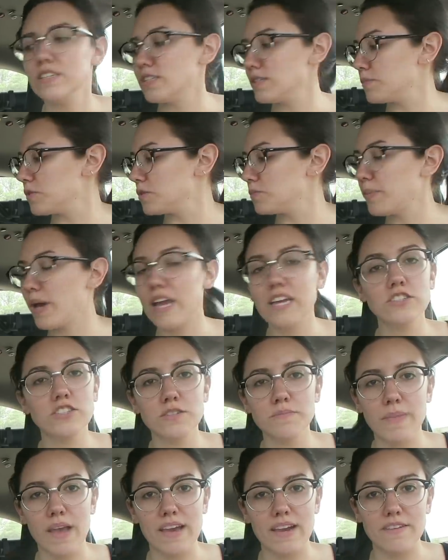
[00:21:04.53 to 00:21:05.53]
He's the most
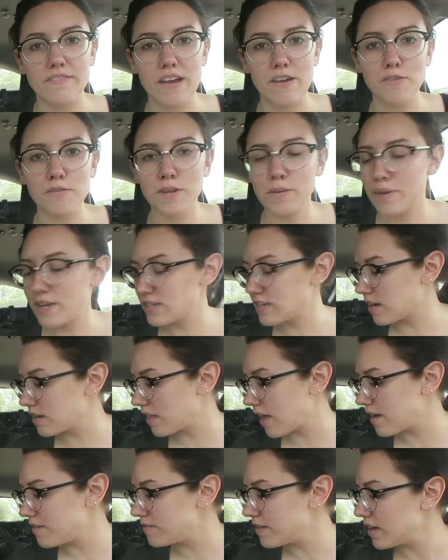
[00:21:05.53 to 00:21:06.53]
patient man I've ever met in my
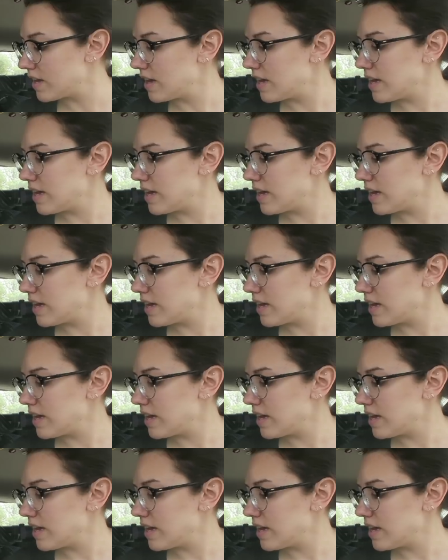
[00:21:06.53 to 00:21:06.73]
entire life.